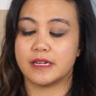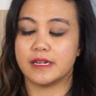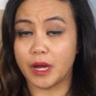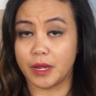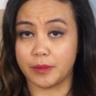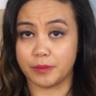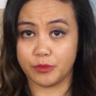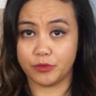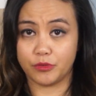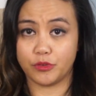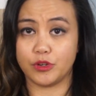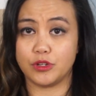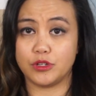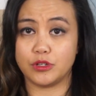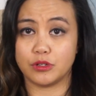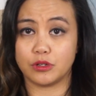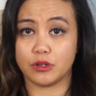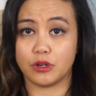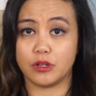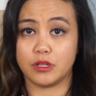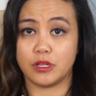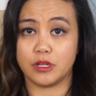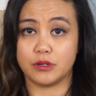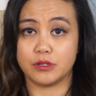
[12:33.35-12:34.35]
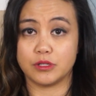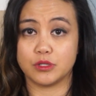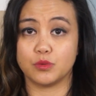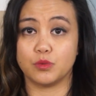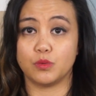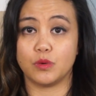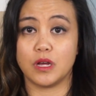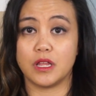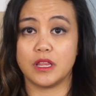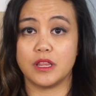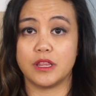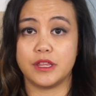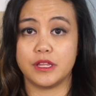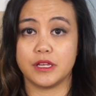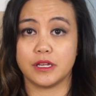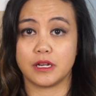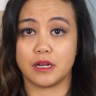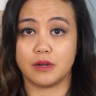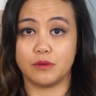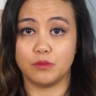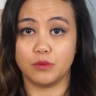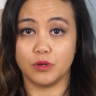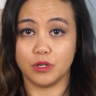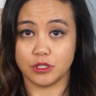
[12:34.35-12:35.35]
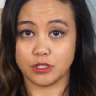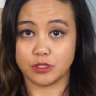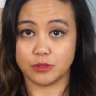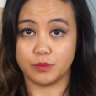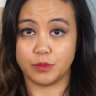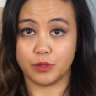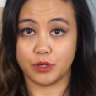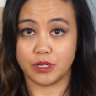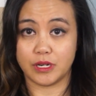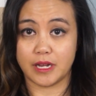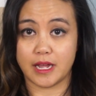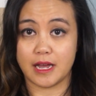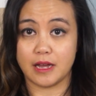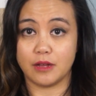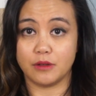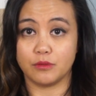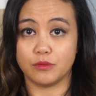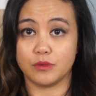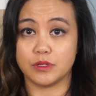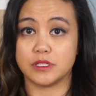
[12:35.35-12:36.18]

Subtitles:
But before you go, there is one thing I want to point out,